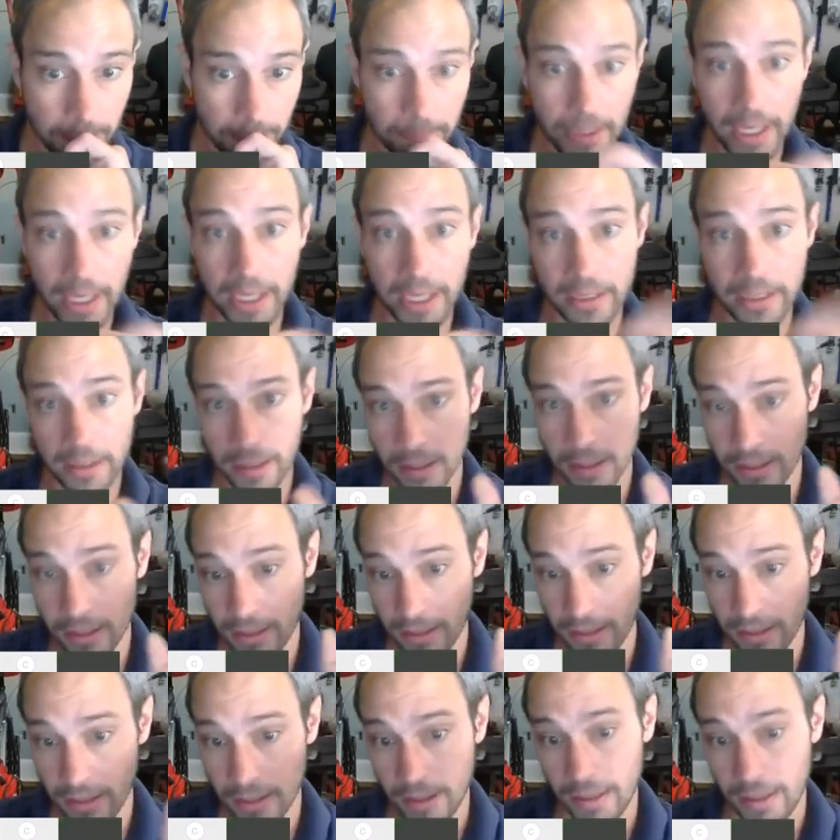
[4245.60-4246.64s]
But
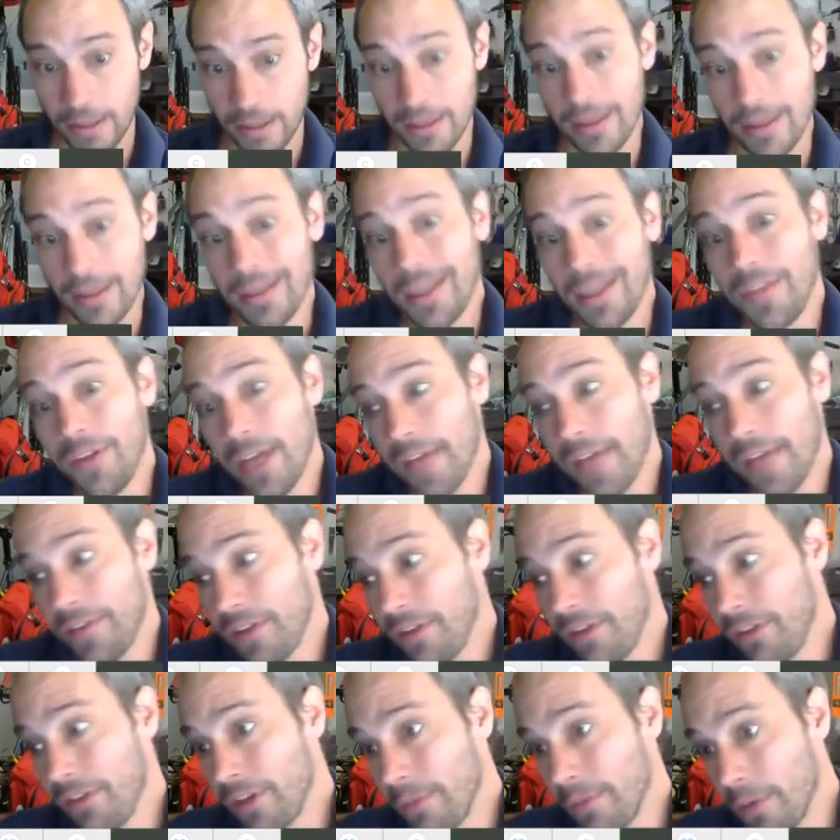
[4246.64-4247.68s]
if you haven't
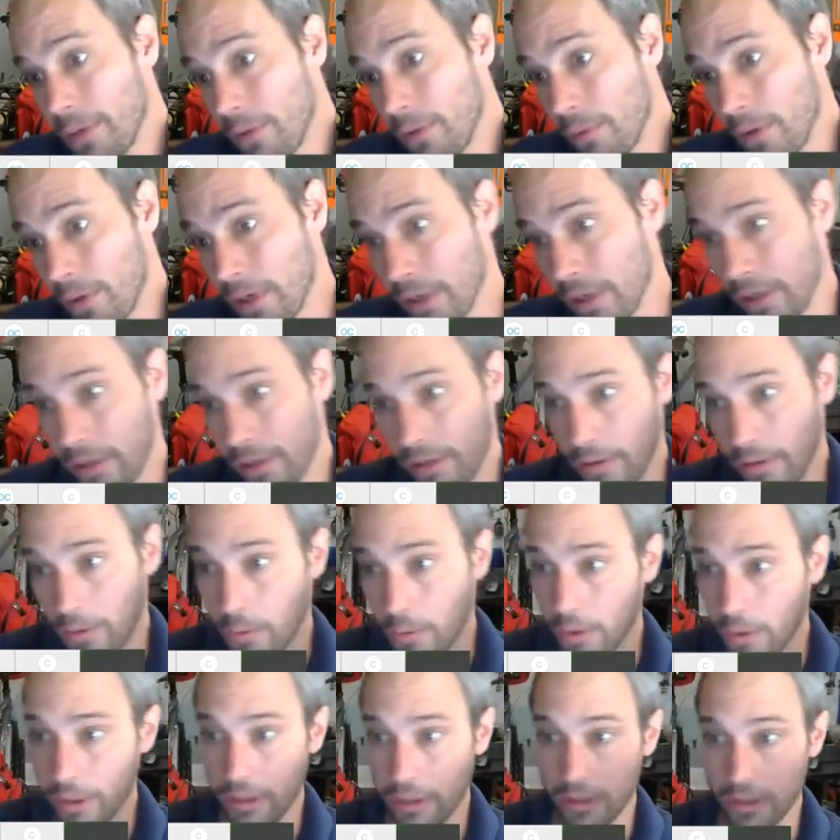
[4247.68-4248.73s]
done Thermo 1
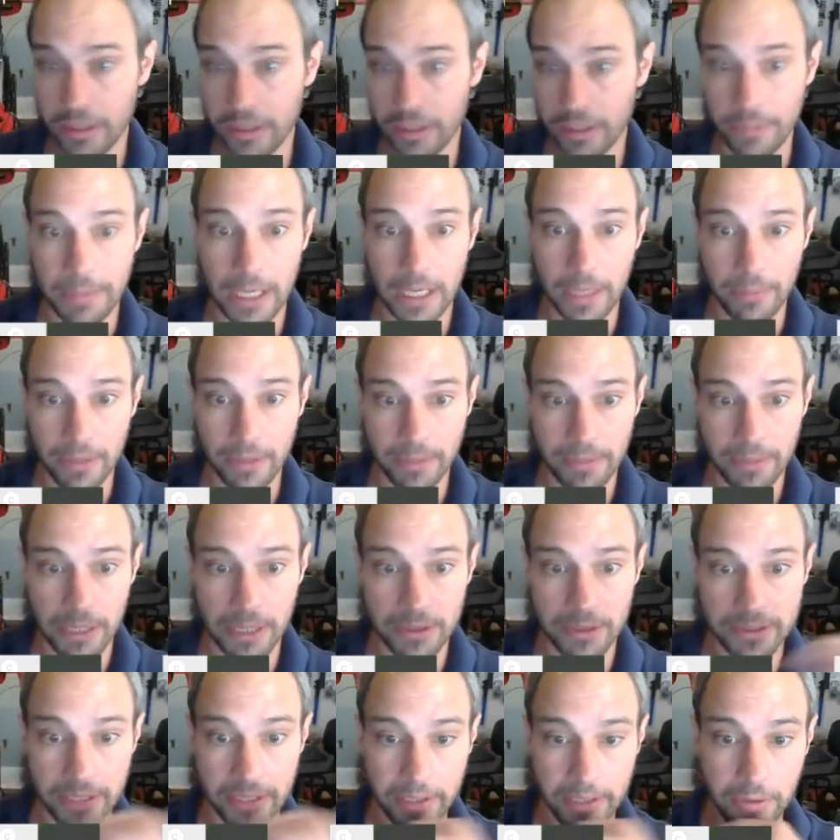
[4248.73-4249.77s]
or looked at the power plant
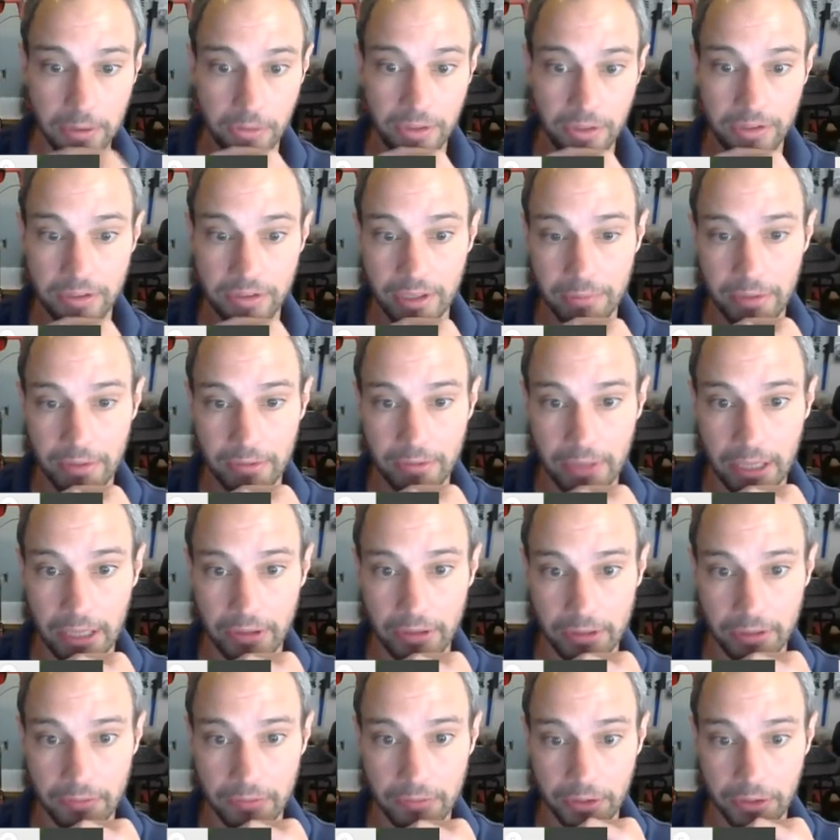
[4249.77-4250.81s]
power cycle, this is going to be rather
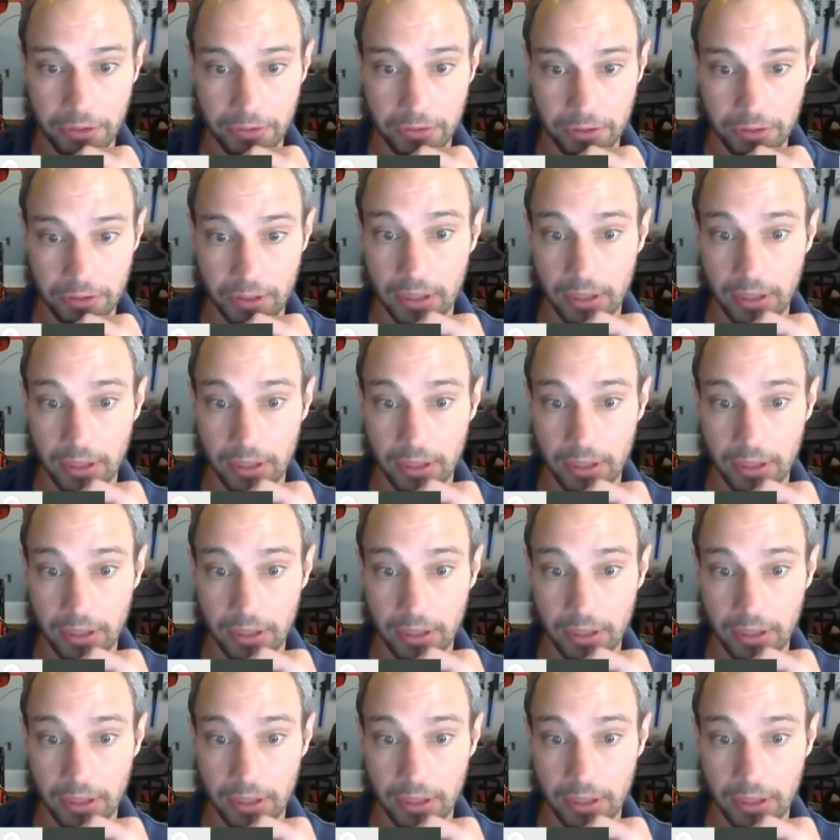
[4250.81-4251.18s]
confusing.